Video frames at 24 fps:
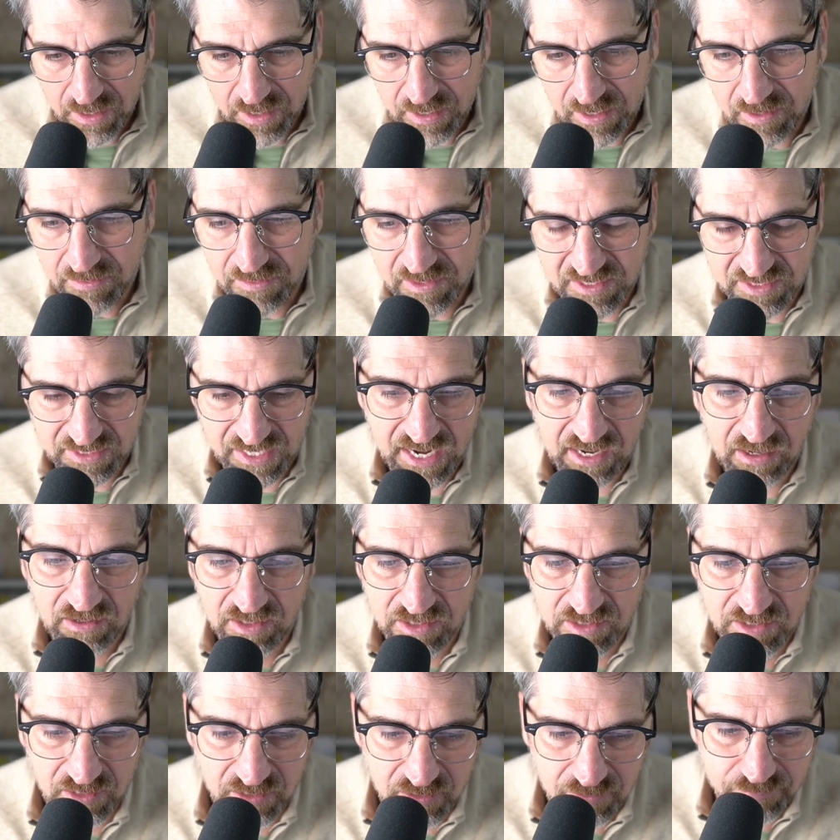This
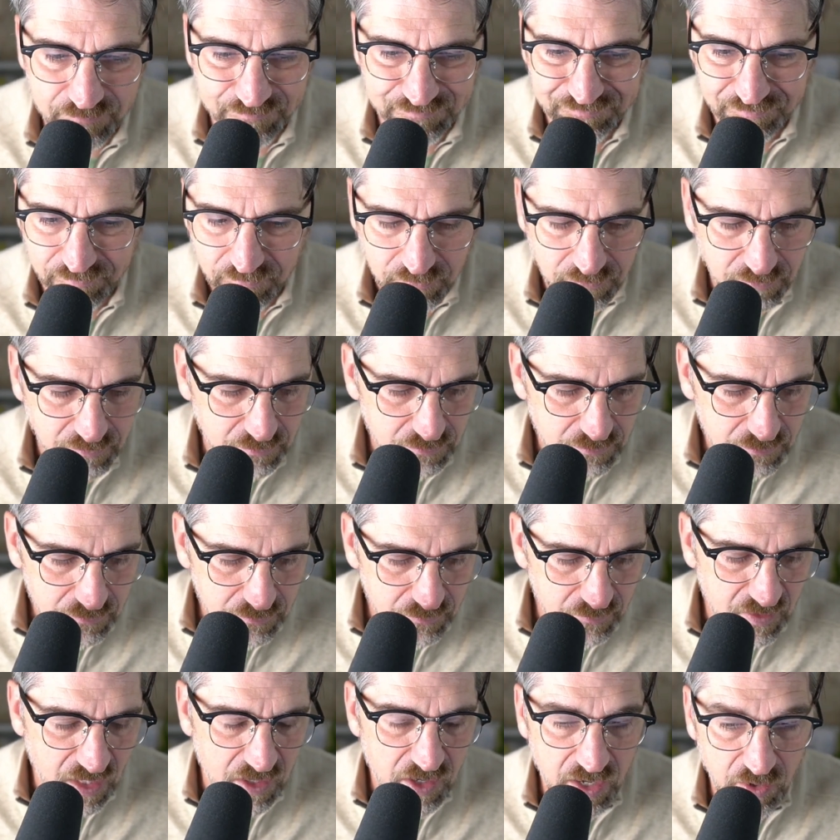character,
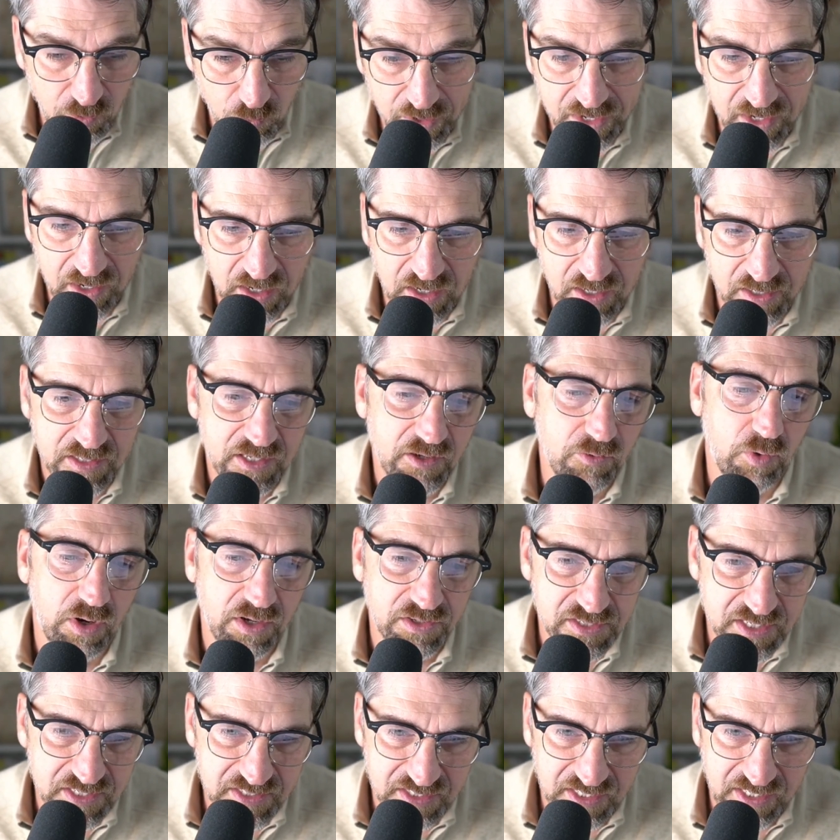it went on that Walt
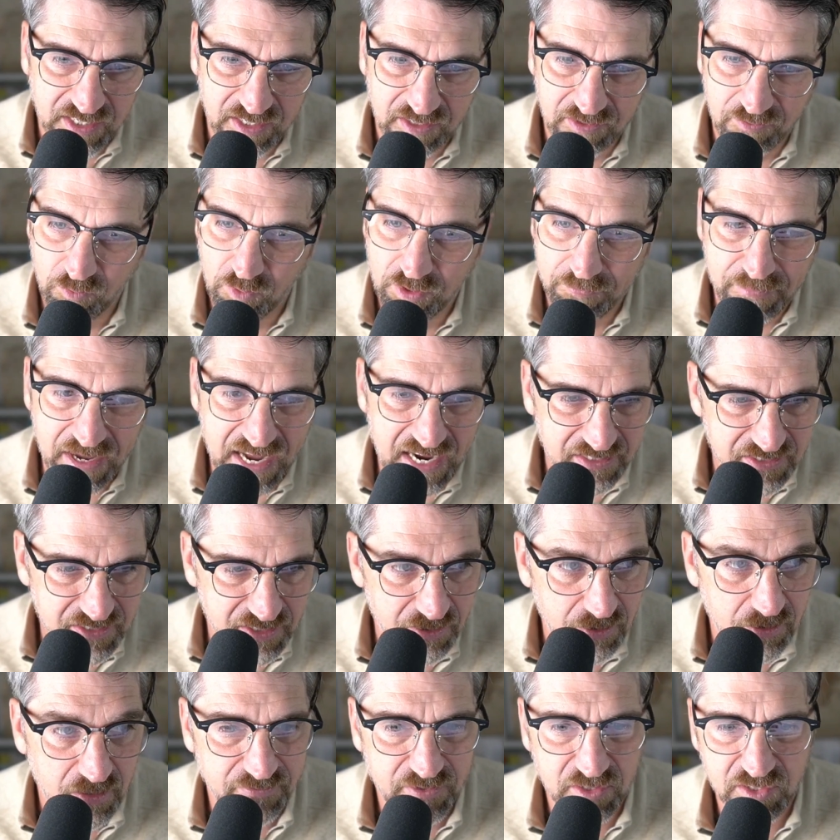Disney went back to
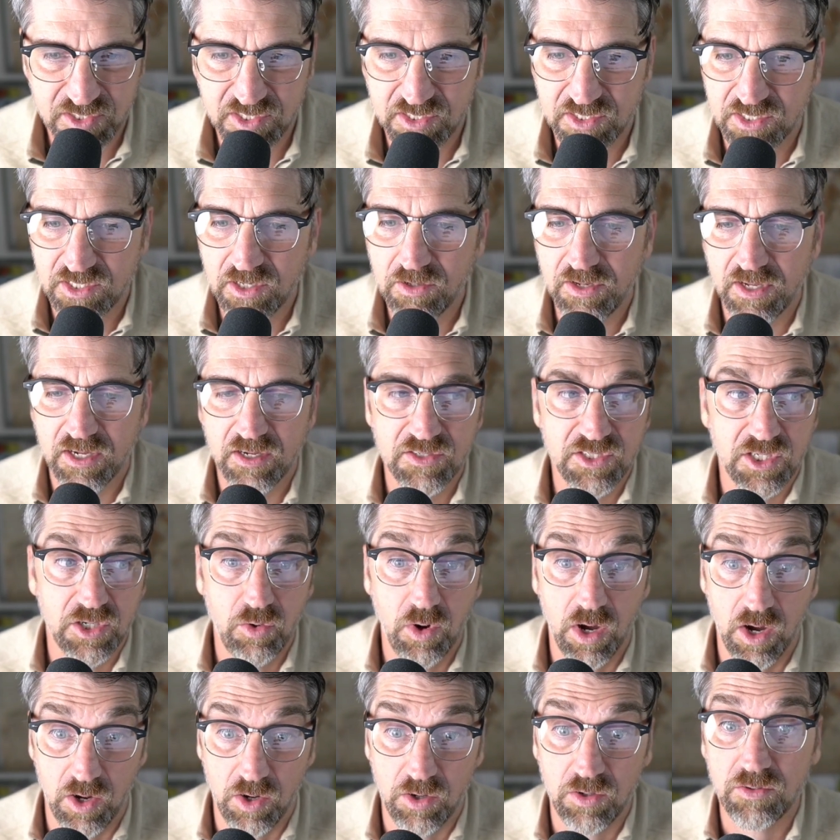Universal Studios, who
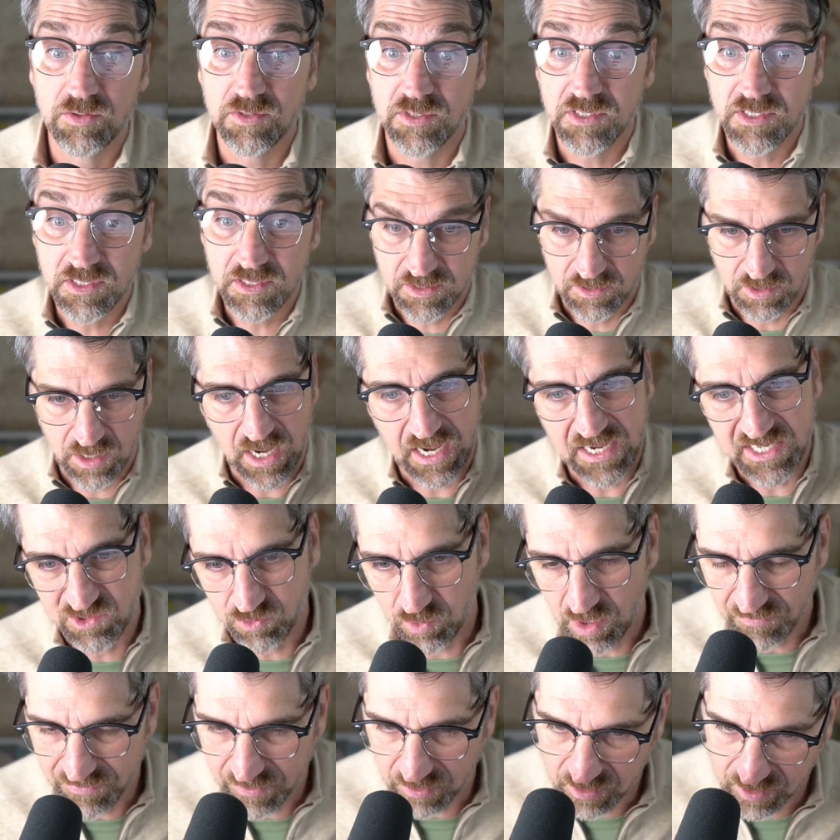owns
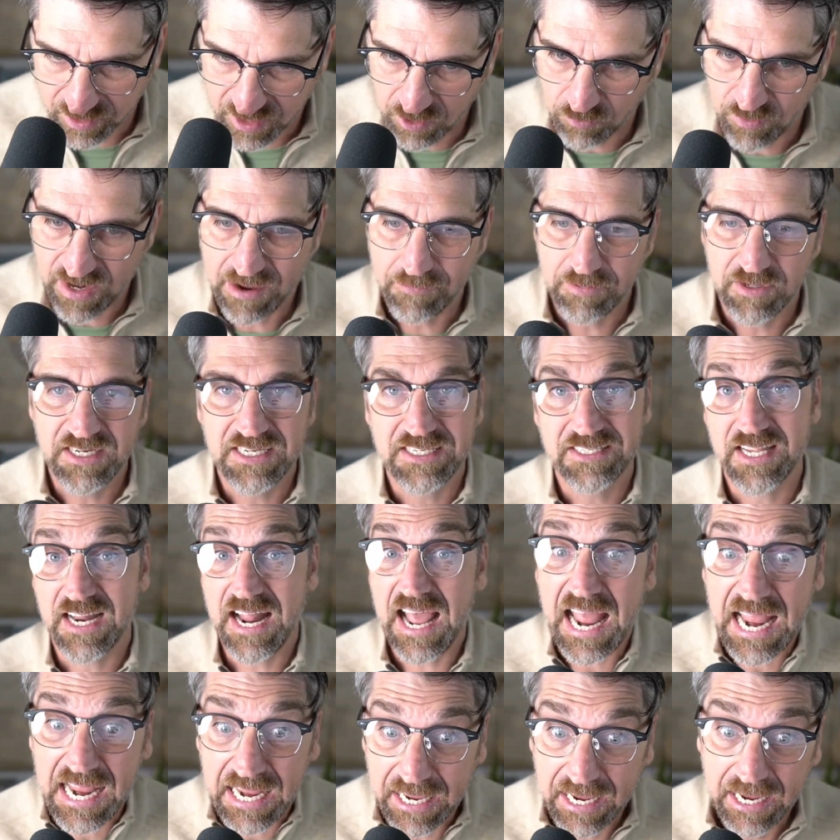Oswald the Lucky Rabbit, and he said,
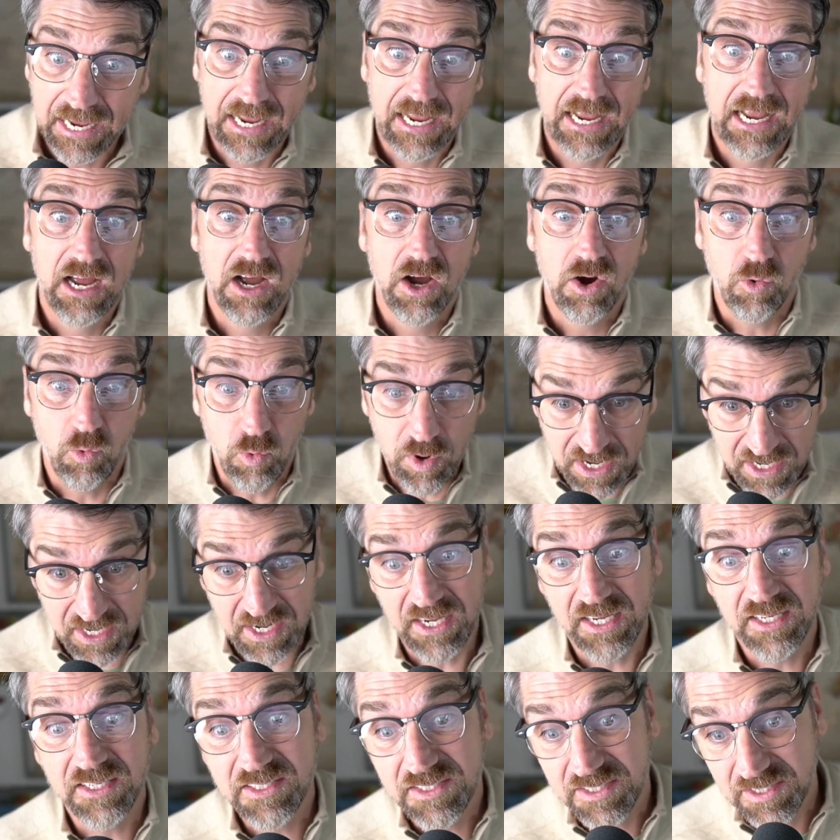"Hey, we
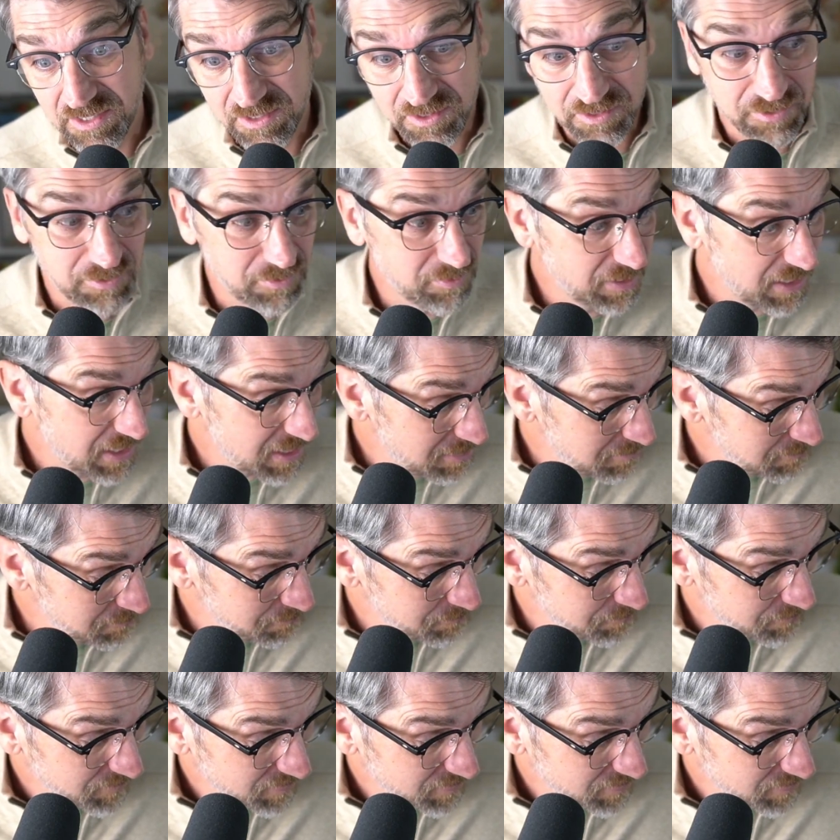need to